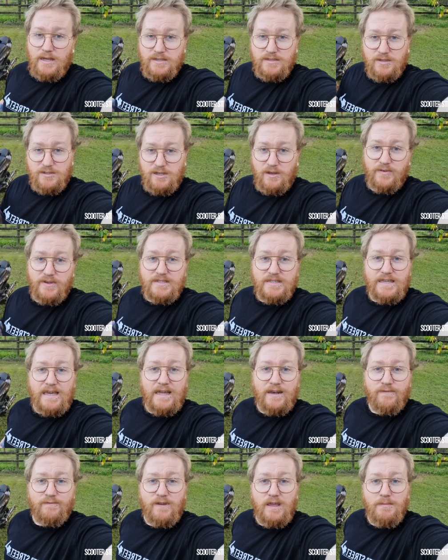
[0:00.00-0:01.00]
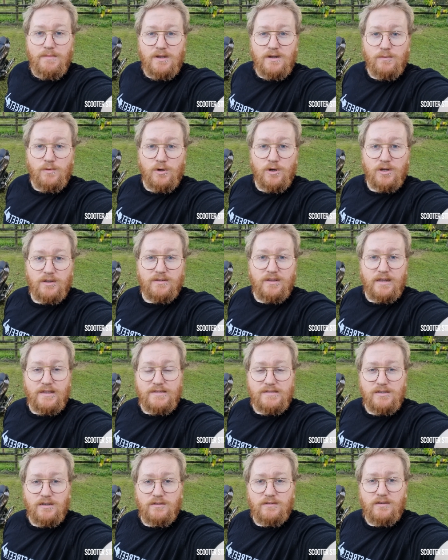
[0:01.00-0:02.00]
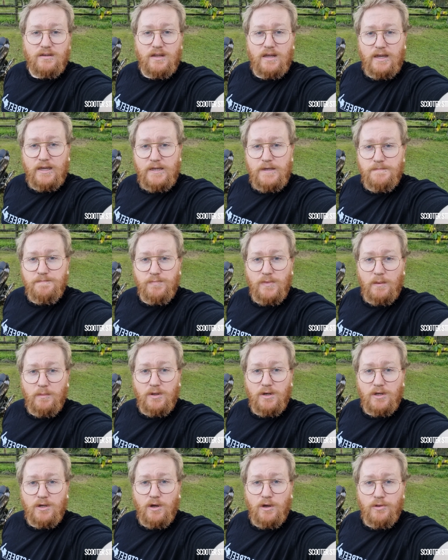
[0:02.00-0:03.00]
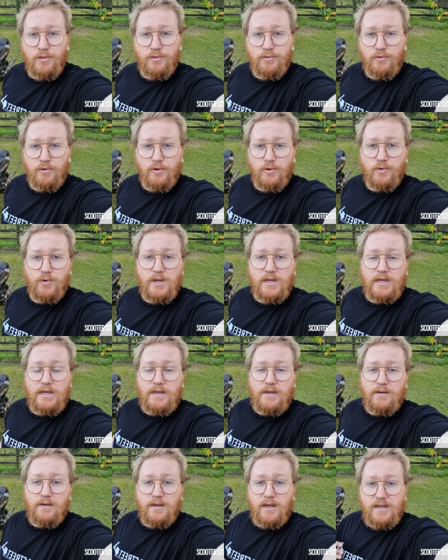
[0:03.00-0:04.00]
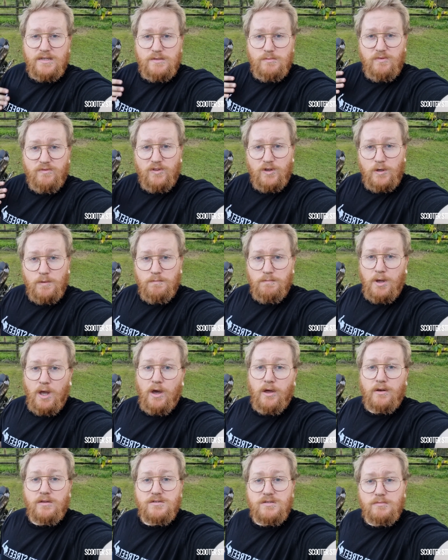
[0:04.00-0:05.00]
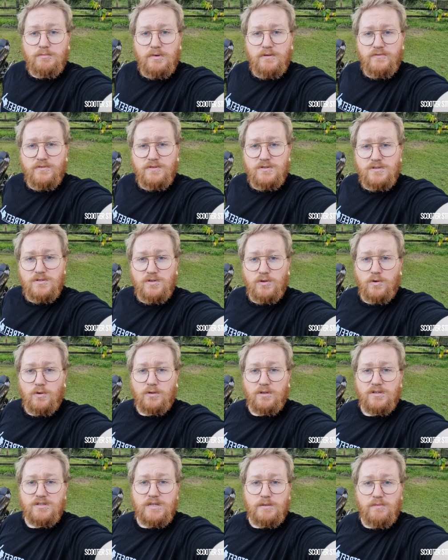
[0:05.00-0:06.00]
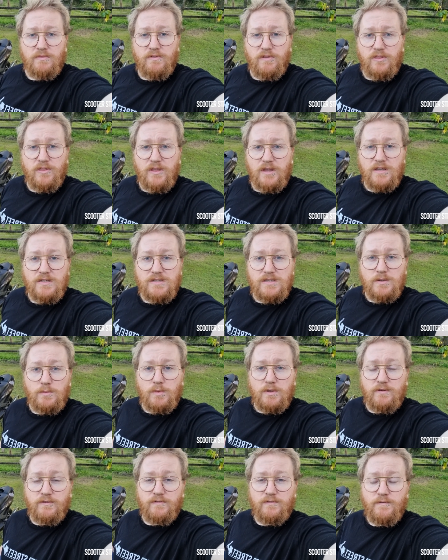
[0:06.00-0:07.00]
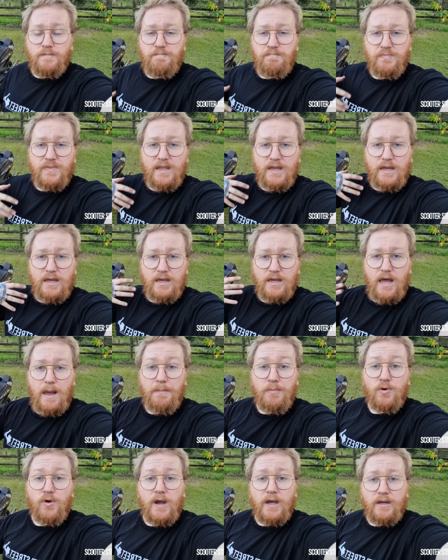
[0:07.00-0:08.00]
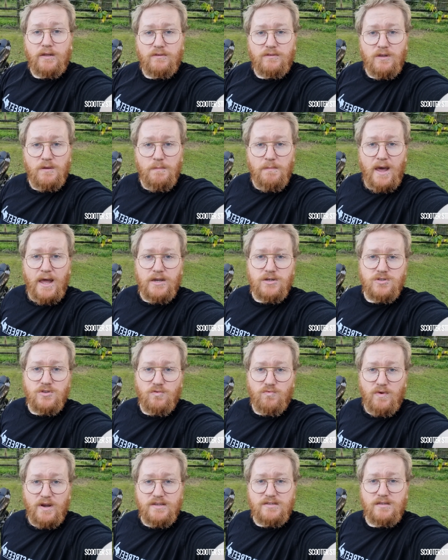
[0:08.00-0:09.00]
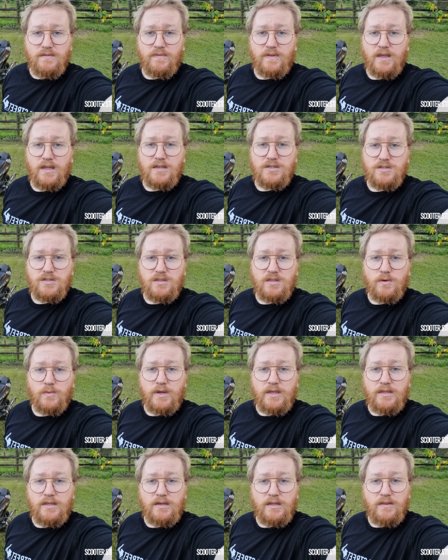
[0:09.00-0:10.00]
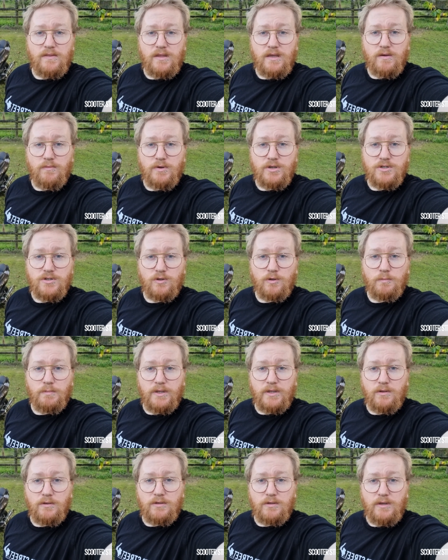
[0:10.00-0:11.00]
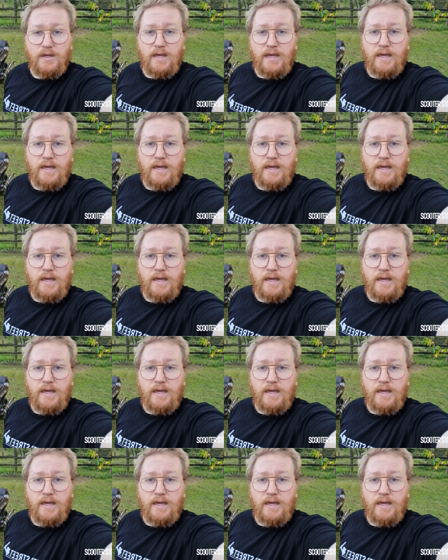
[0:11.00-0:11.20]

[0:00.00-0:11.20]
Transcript: So it's obviously had a fair bit of work done. So today I'm going to go through uh, some of the components that we've installed and some of the things that we've uh, upgraded to match the rest of the engine that we did in the original build